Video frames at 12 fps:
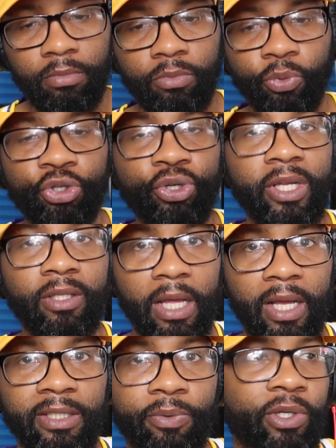when you get,
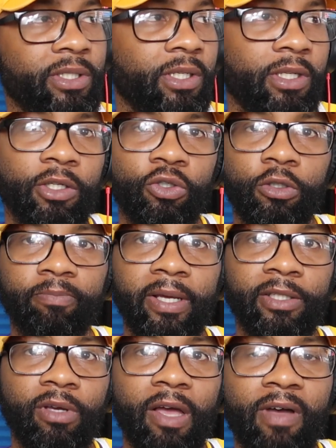like I said, when you get to the digital
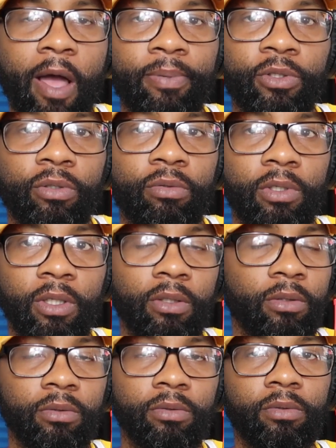space, you have an opportunity